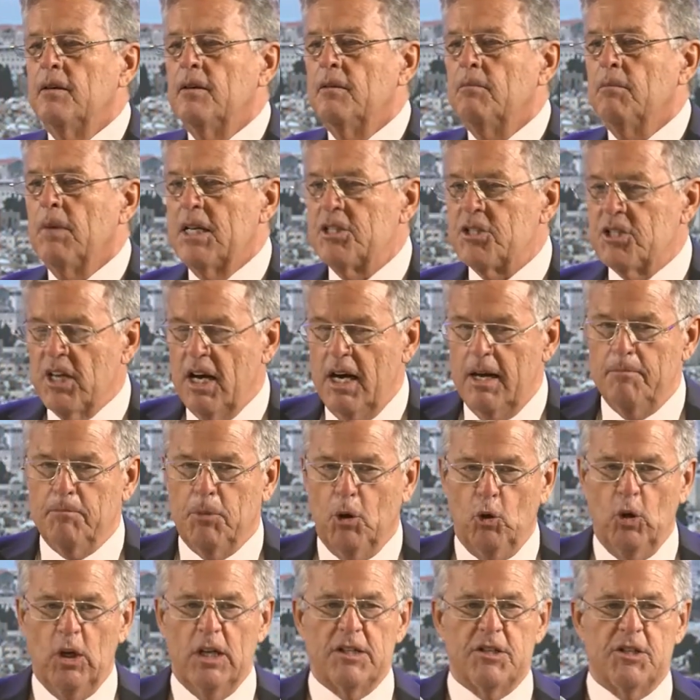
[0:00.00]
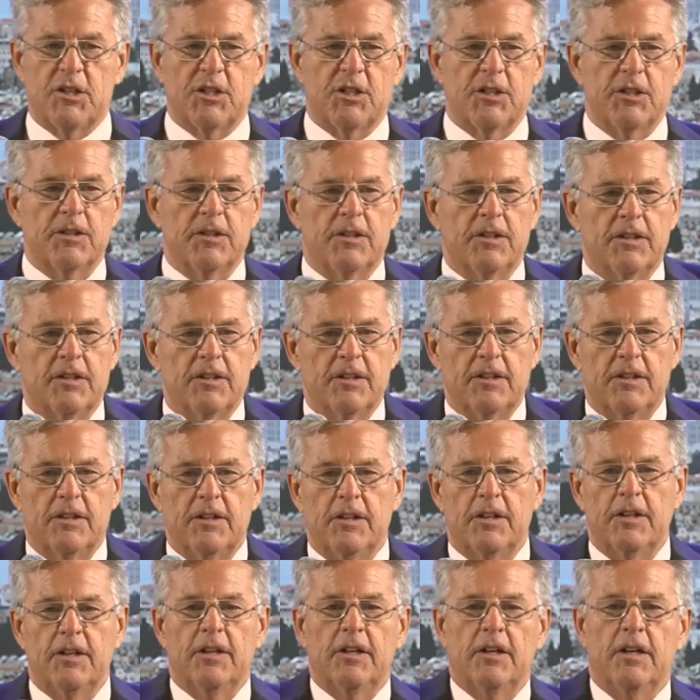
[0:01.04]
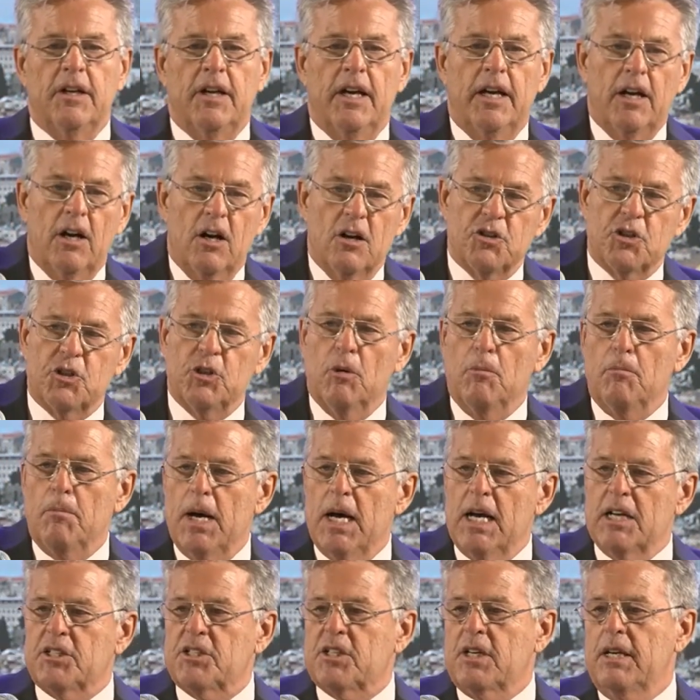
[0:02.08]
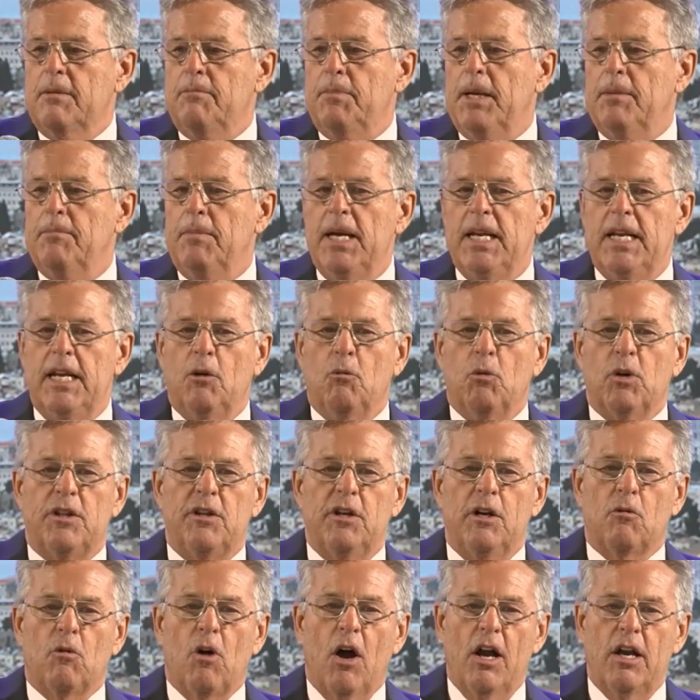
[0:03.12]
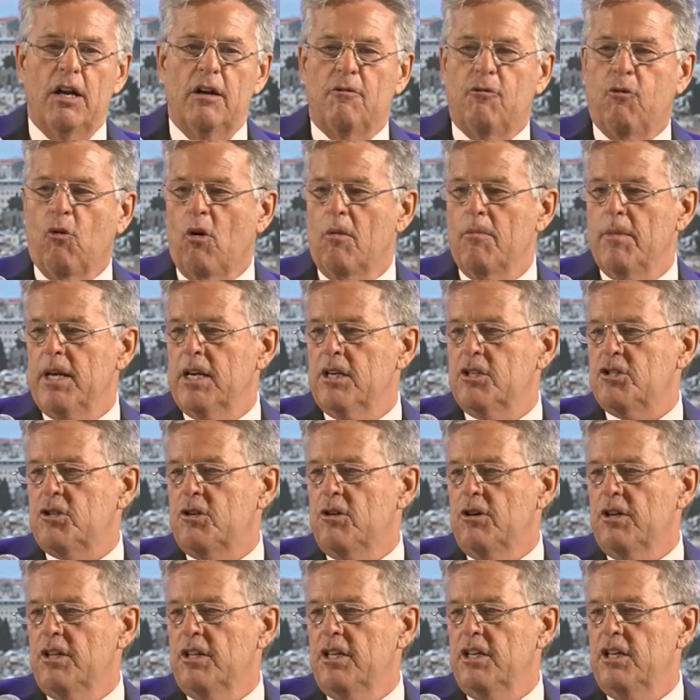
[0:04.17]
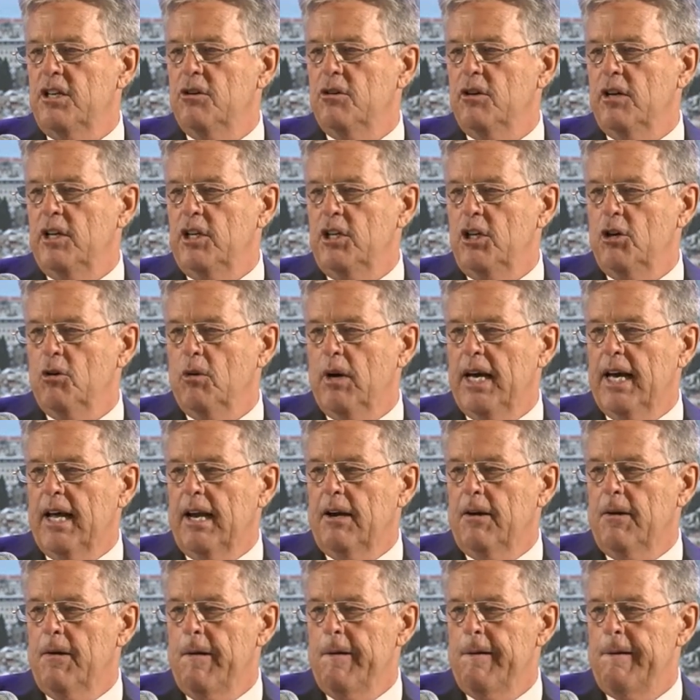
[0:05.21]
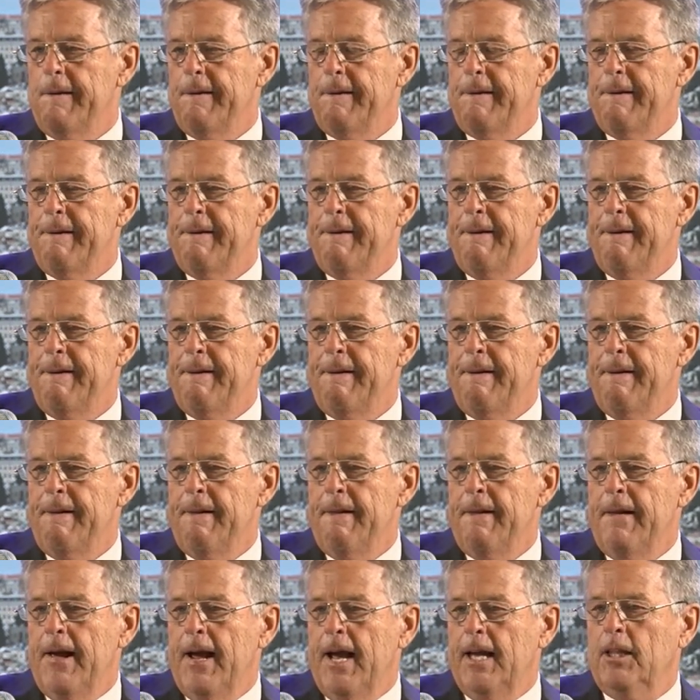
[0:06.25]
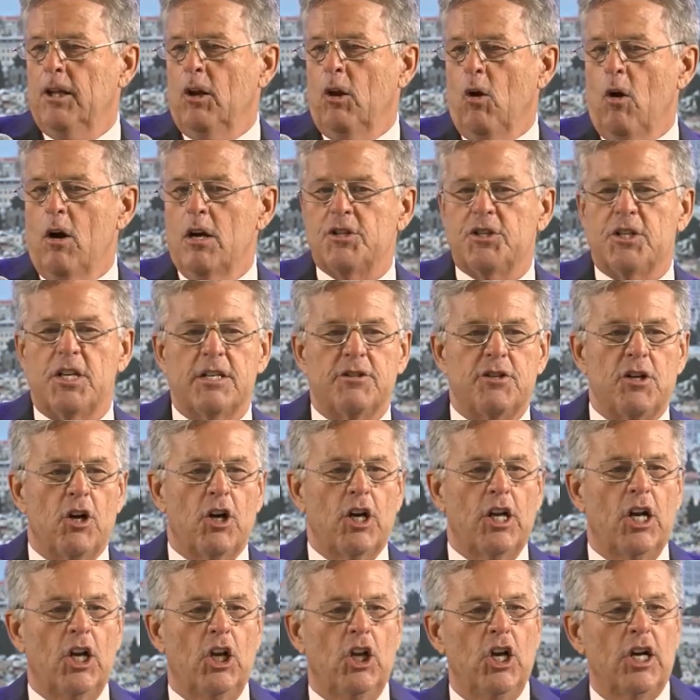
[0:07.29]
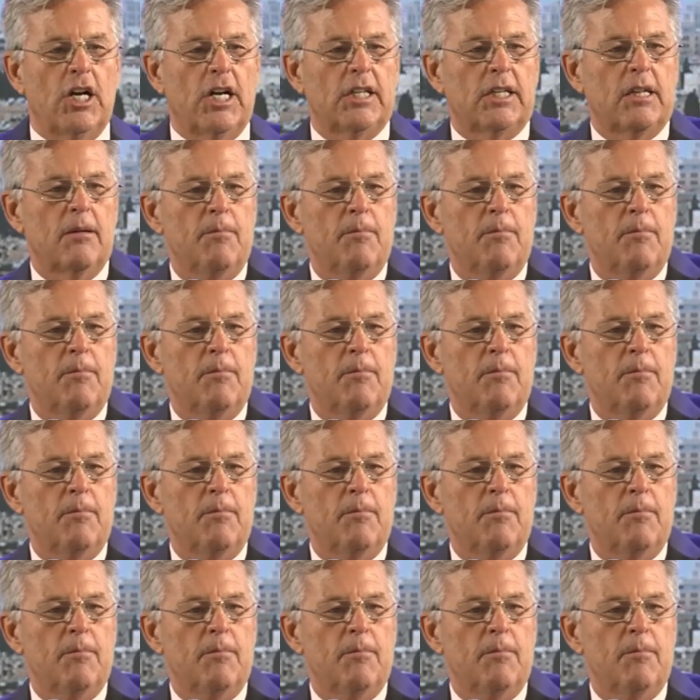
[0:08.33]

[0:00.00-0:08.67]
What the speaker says: Mossad Boulos, and also Musk had been meeting with the Iranian foreign minister to the UN. And the Lord says they're going to look at the